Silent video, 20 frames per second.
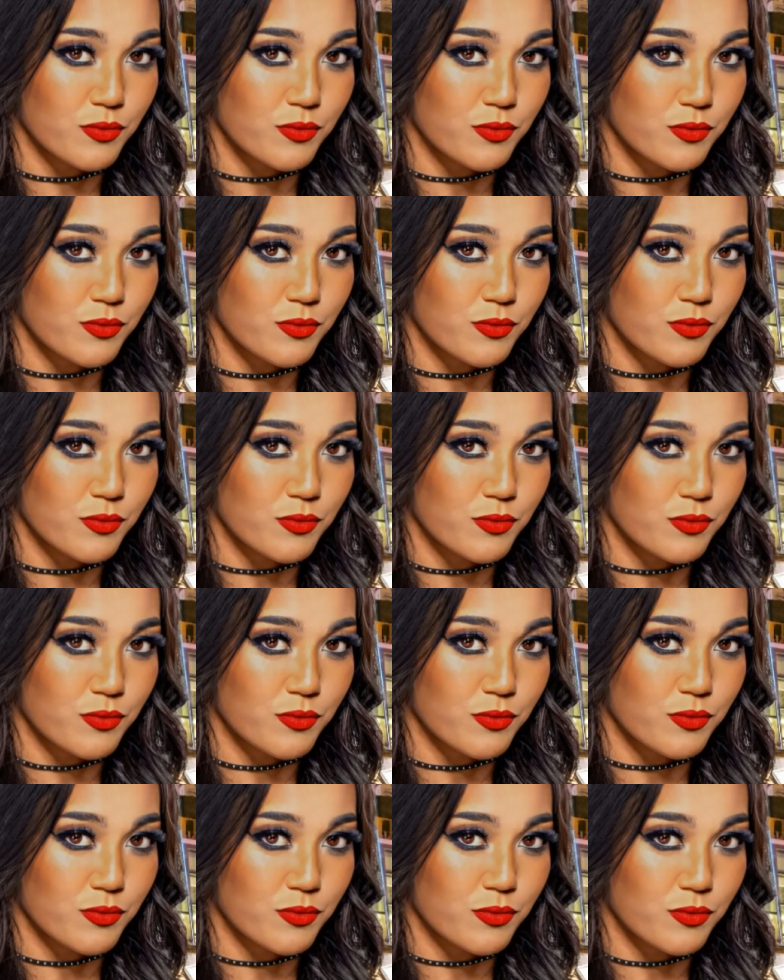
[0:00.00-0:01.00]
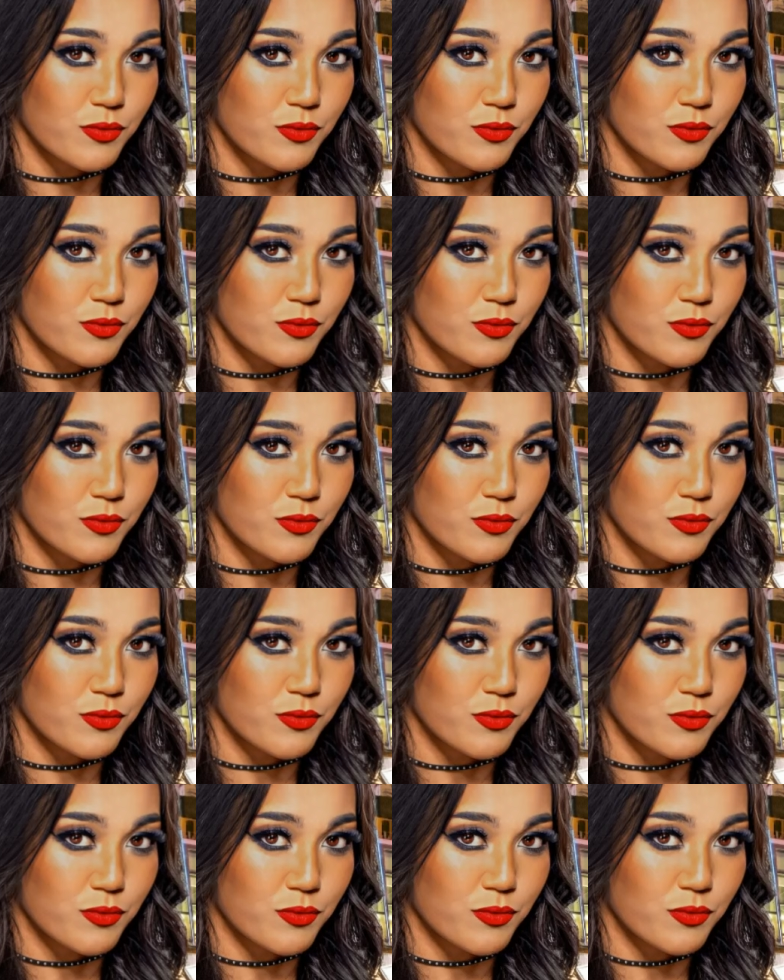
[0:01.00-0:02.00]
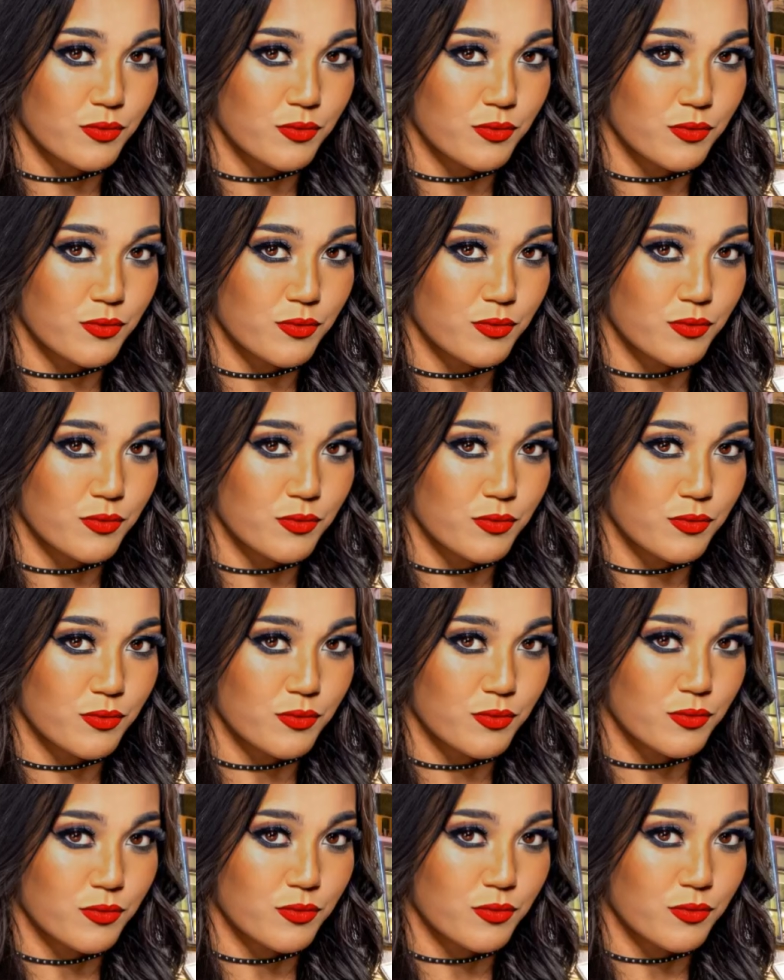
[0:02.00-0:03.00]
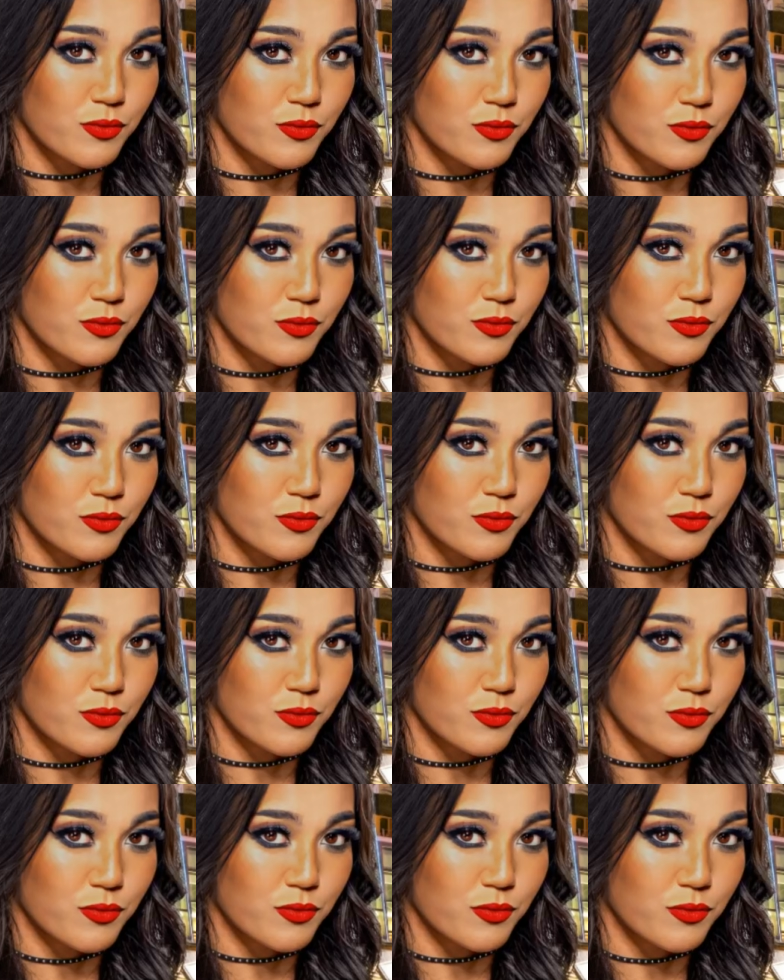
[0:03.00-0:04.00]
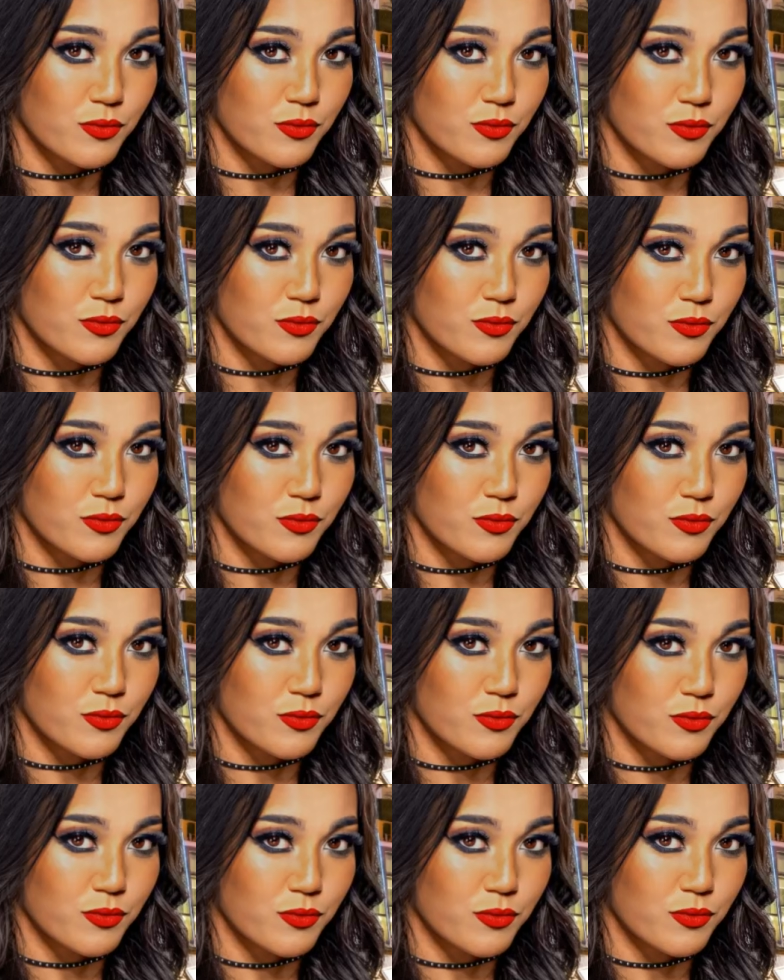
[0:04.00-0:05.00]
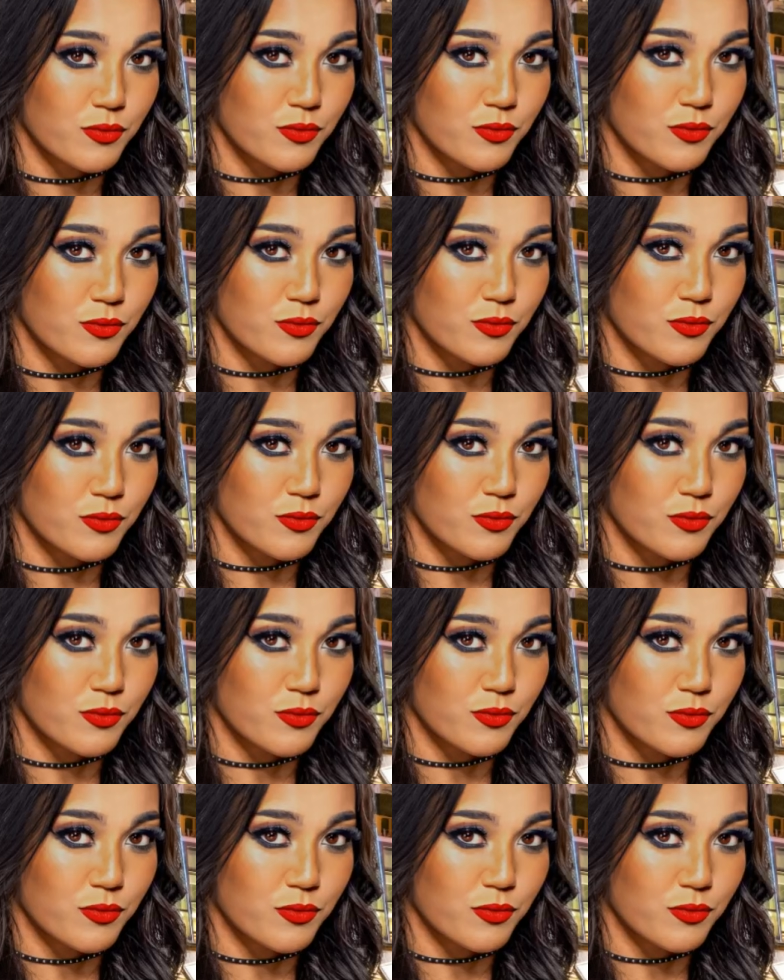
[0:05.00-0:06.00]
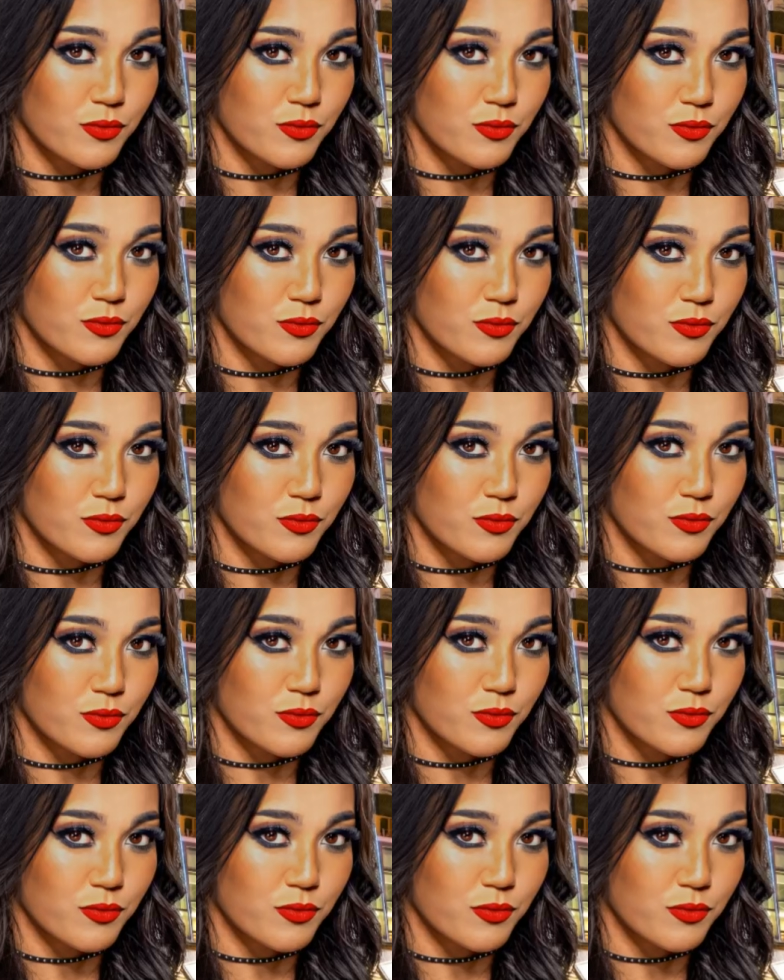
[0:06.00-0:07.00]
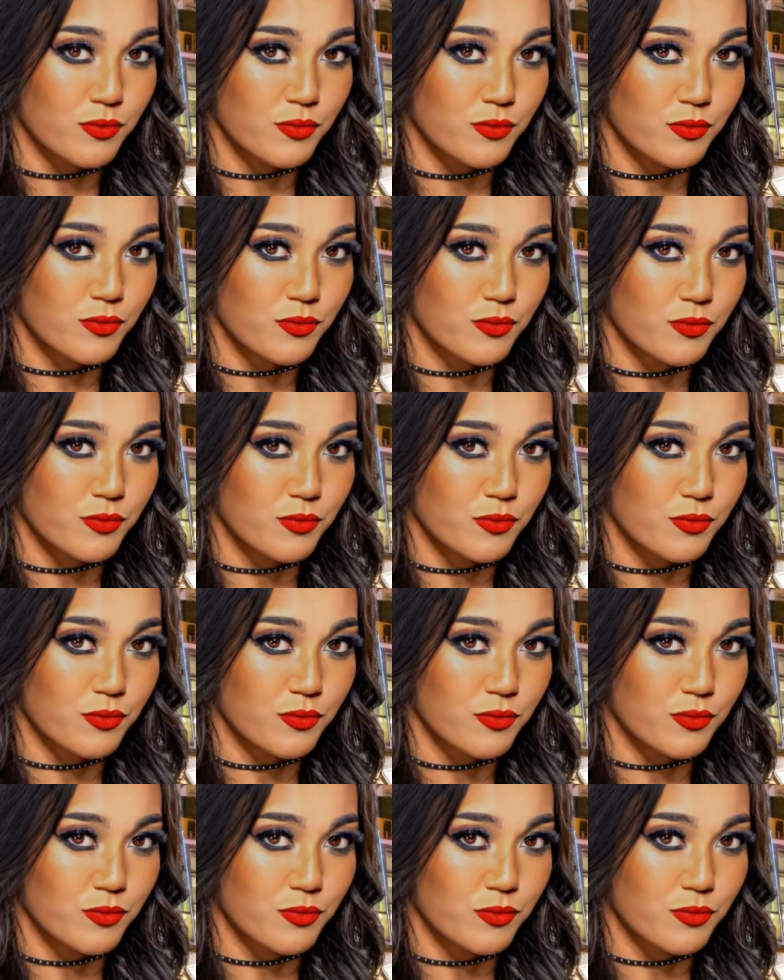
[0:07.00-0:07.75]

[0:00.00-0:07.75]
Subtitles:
No one is speaking in this clip.